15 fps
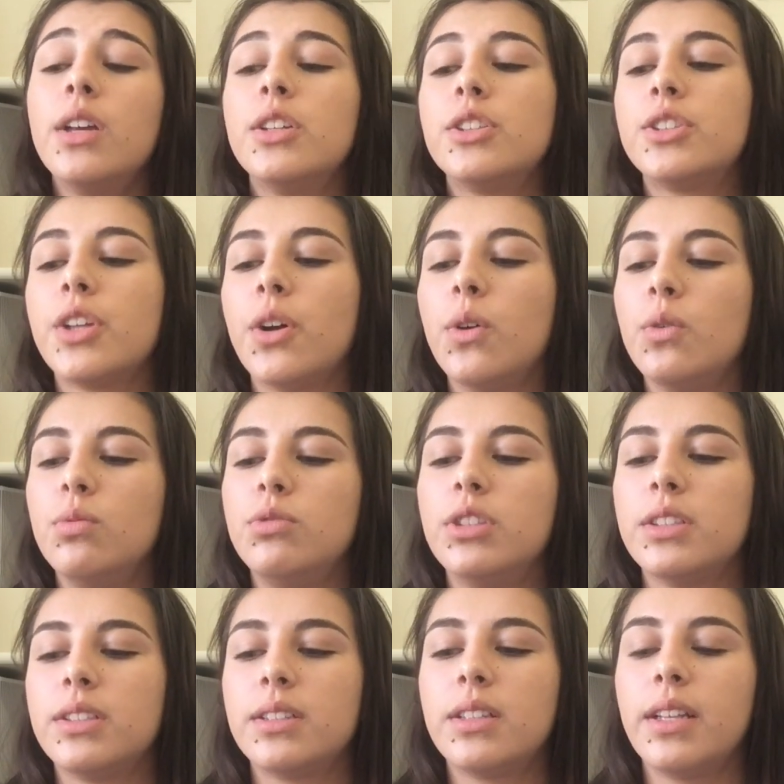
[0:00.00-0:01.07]
so
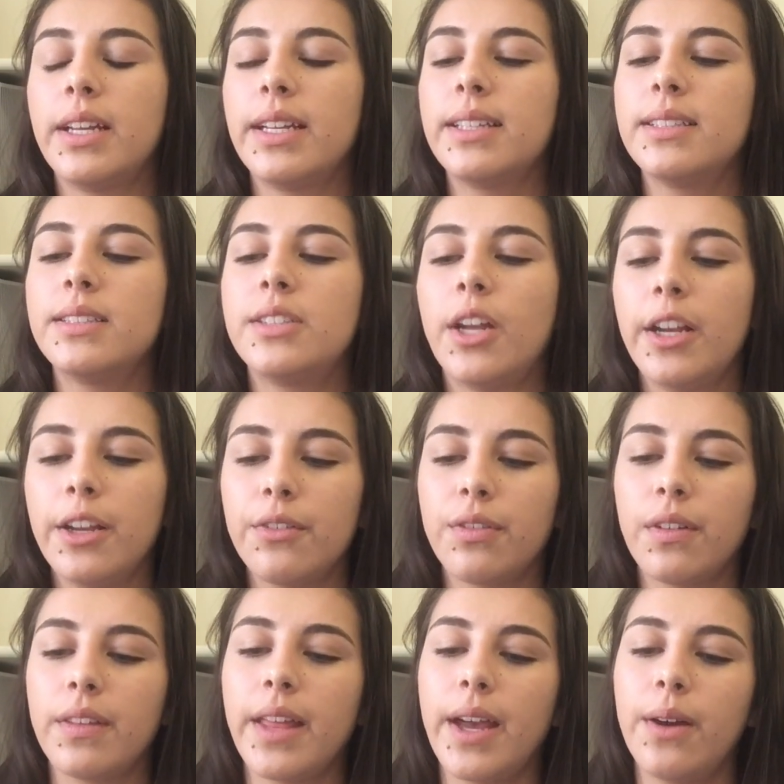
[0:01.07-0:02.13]
just like studying
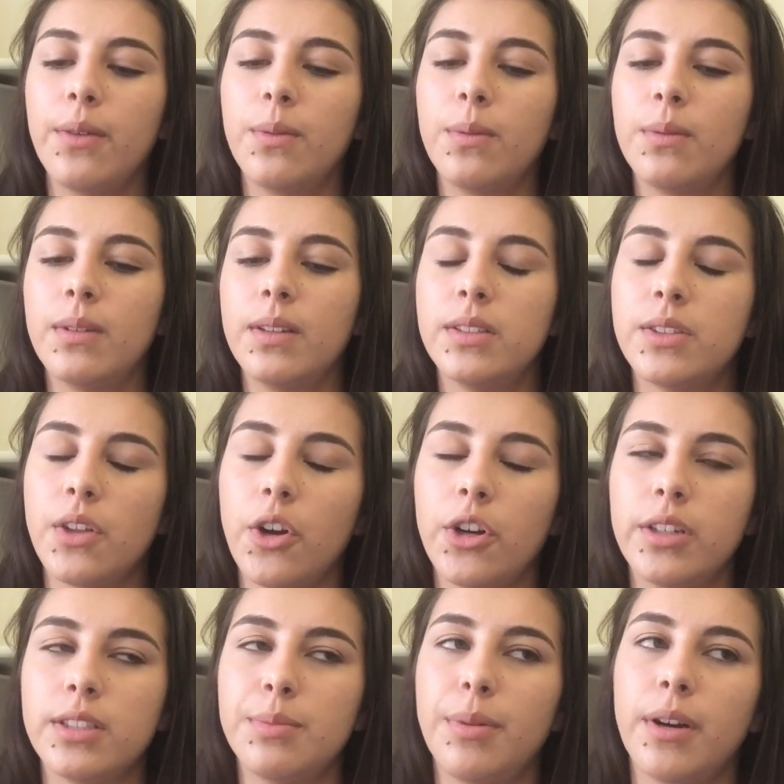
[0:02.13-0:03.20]
for that is the
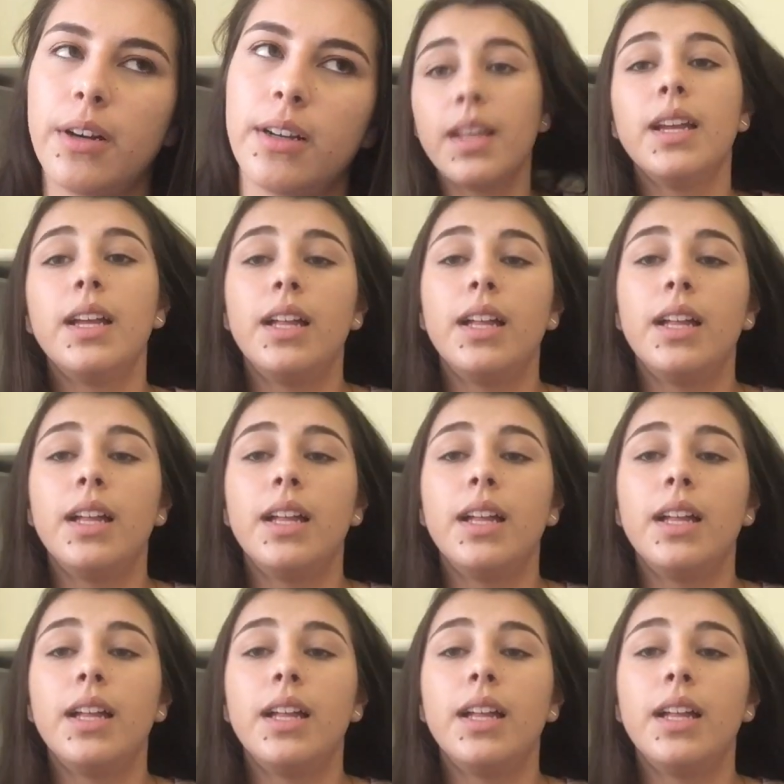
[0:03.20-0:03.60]
hardest part.